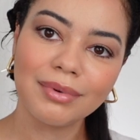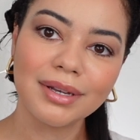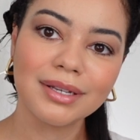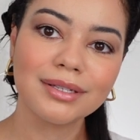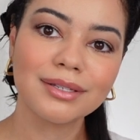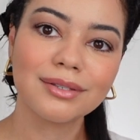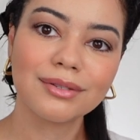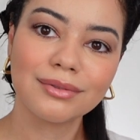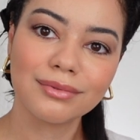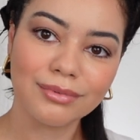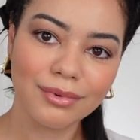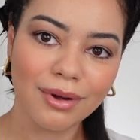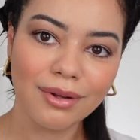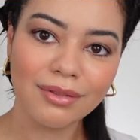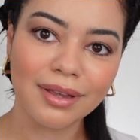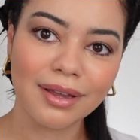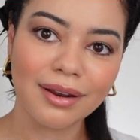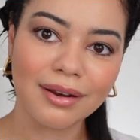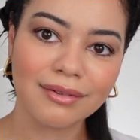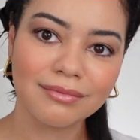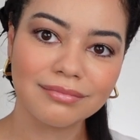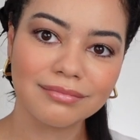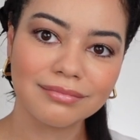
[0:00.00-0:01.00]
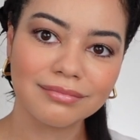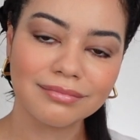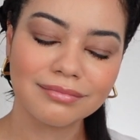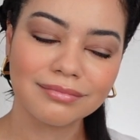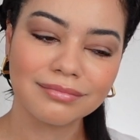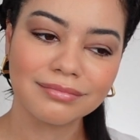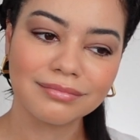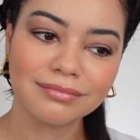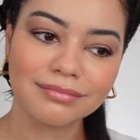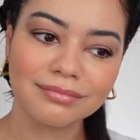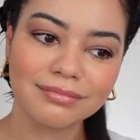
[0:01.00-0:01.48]
bit swollen.
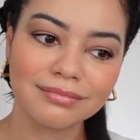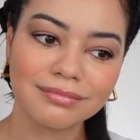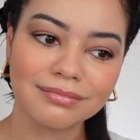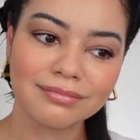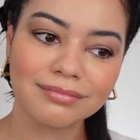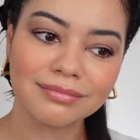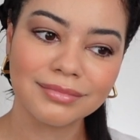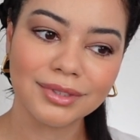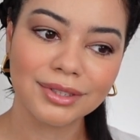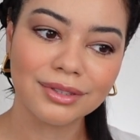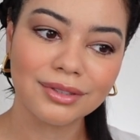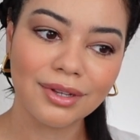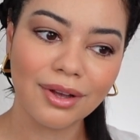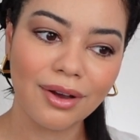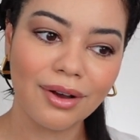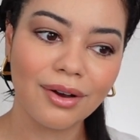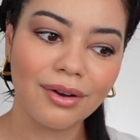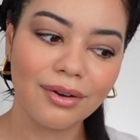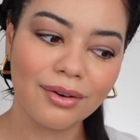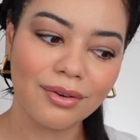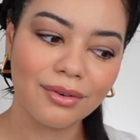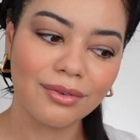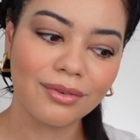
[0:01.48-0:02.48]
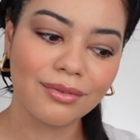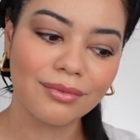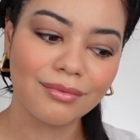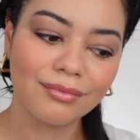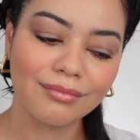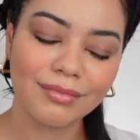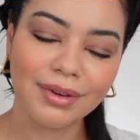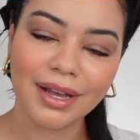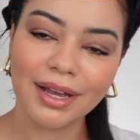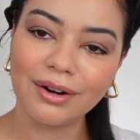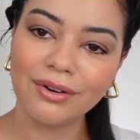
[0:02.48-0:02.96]
So
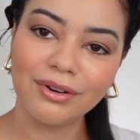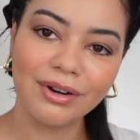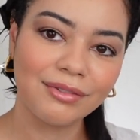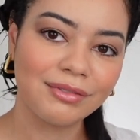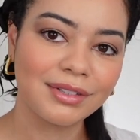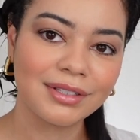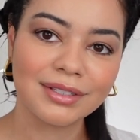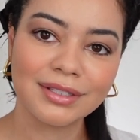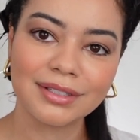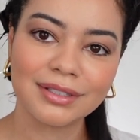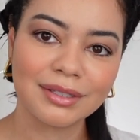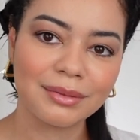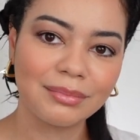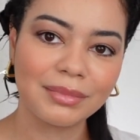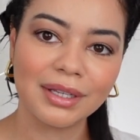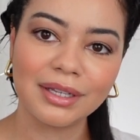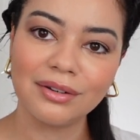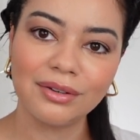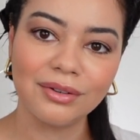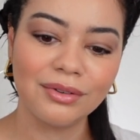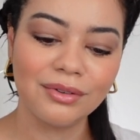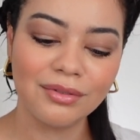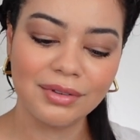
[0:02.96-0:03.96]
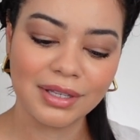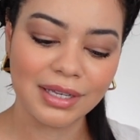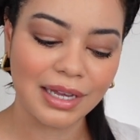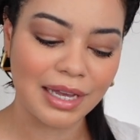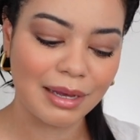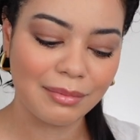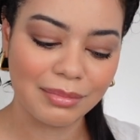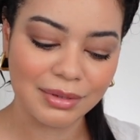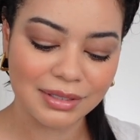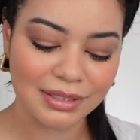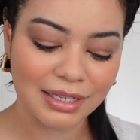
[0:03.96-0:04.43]
I don't know if this is something new that
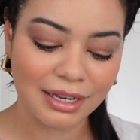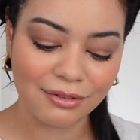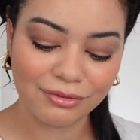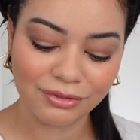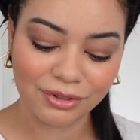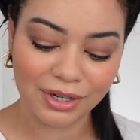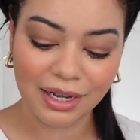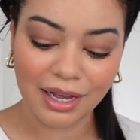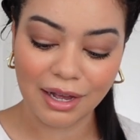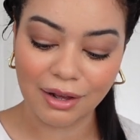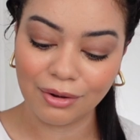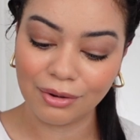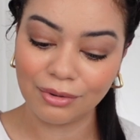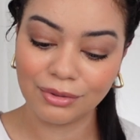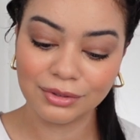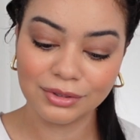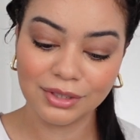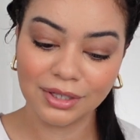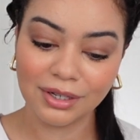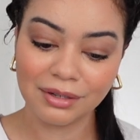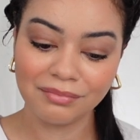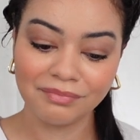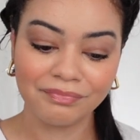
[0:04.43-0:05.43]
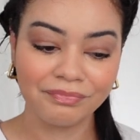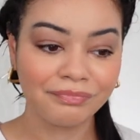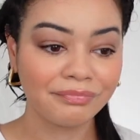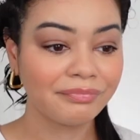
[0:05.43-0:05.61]
happens after I got older